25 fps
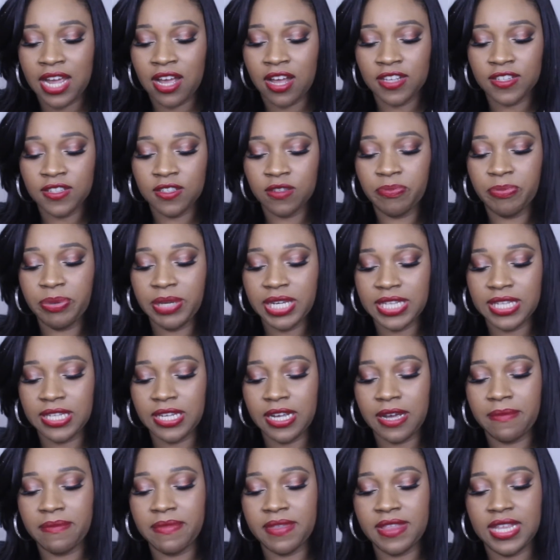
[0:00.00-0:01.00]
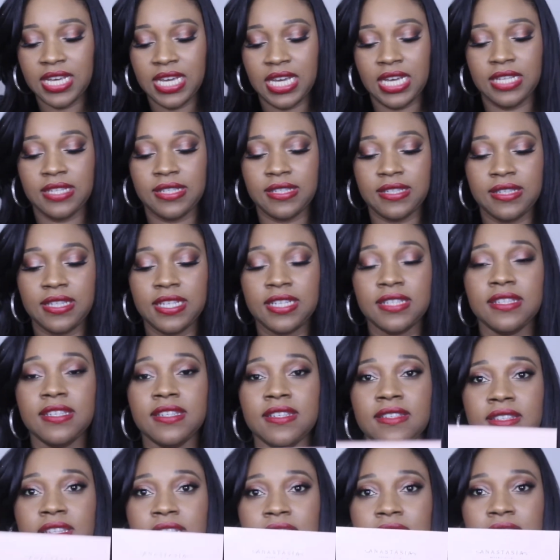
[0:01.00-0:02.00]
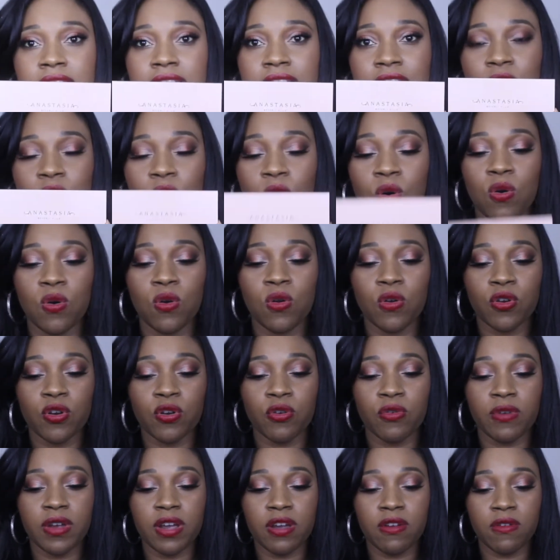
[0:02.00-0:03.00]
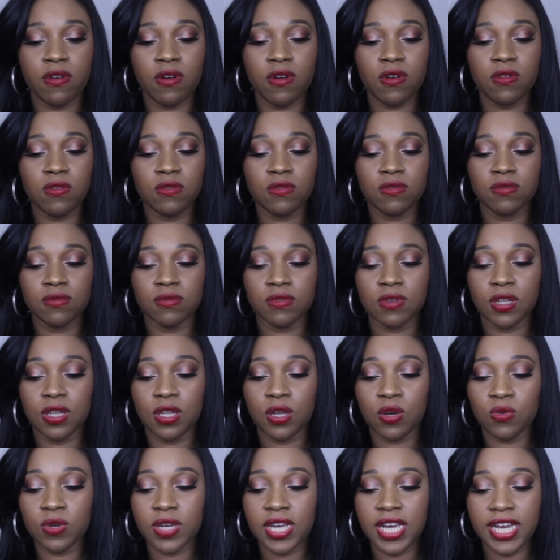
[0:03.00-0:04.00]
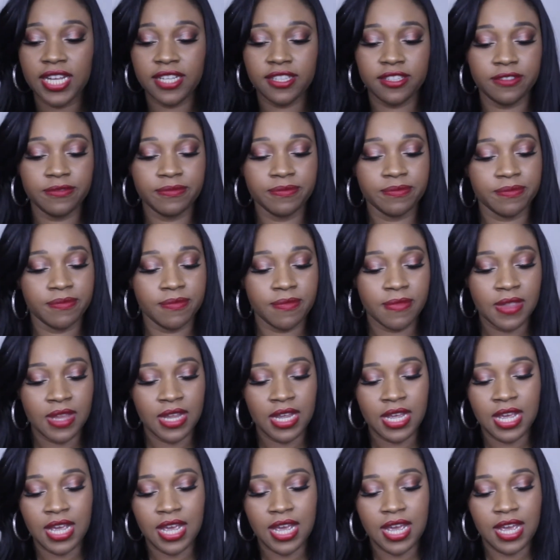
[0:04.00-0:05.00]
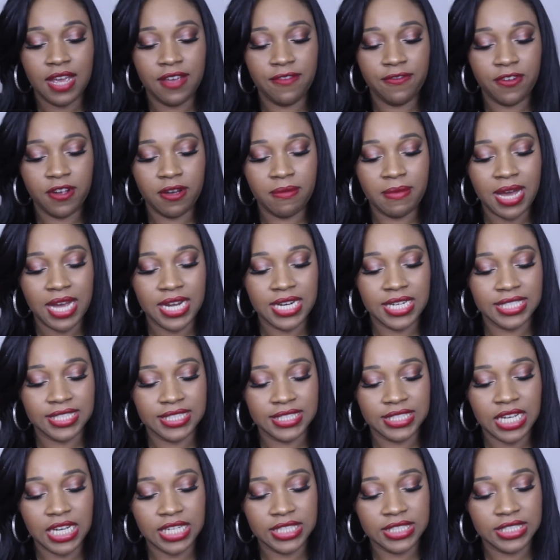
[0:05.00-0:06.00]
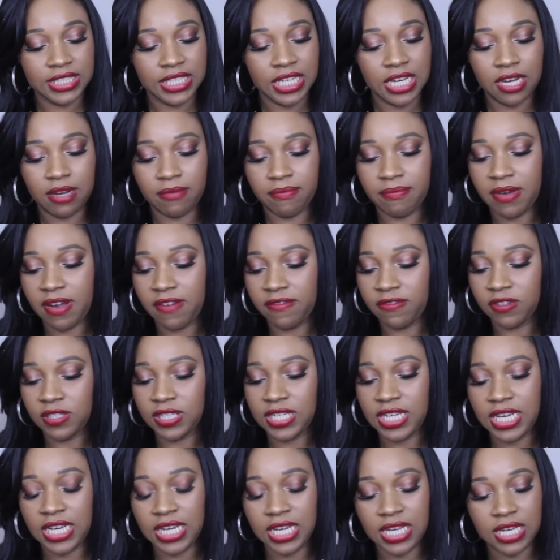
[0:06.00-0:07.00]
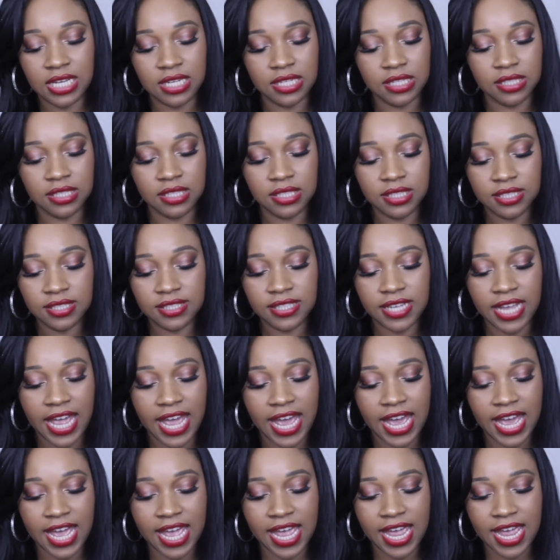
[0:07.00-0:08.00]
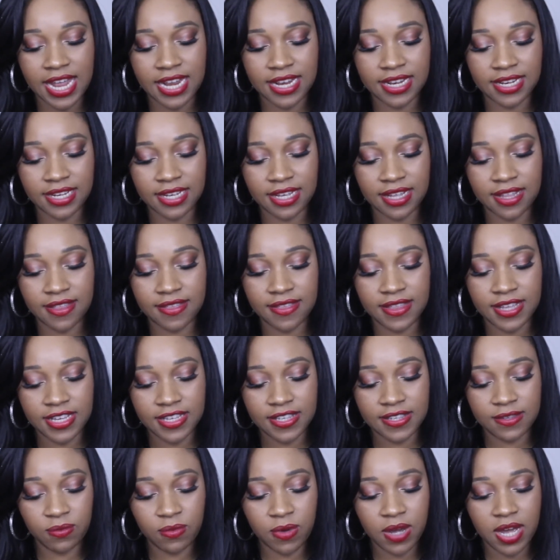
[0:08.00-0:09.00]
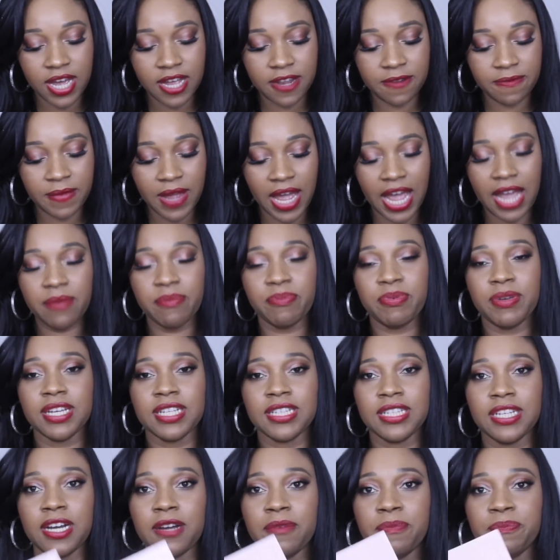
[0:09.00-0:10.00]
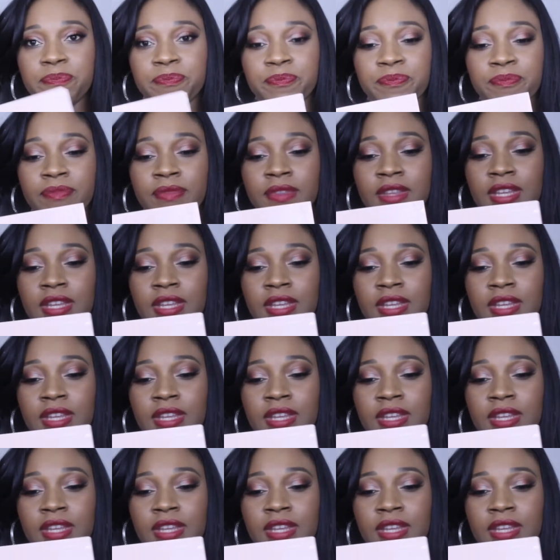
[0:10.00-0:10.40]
I also picked up this. This is the Nicole Guerriero Glow Kit from Anastasia Beverly Hills. And this one I picked up